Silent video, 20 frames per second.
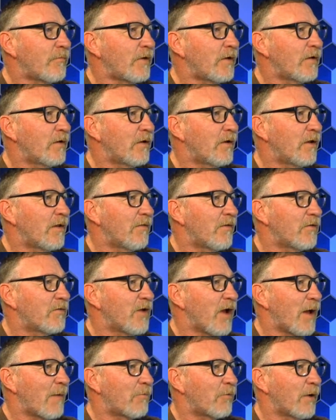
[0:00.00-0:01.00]
The
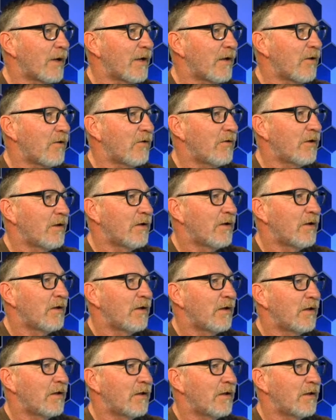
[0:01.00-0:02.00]
top rail,
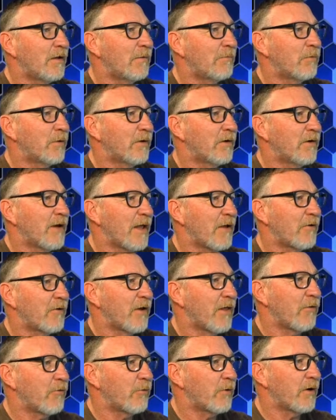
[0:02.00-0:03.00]
printed out
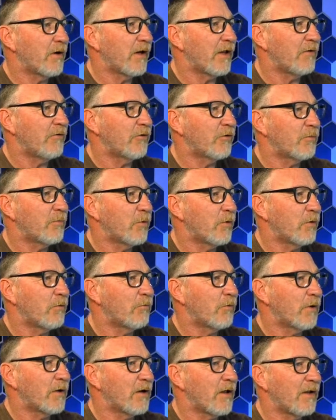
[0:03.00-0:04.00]
another one and I just put
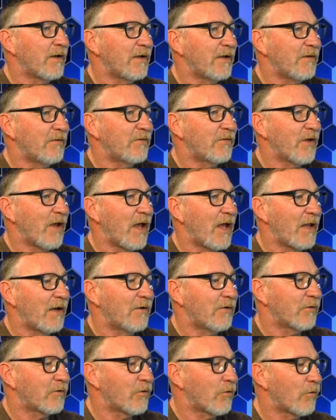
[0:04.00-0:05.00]
one on each side.
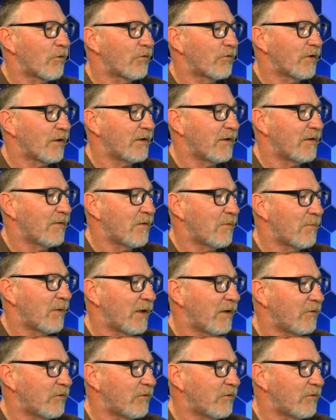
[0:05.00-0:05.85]
And of course I did the paint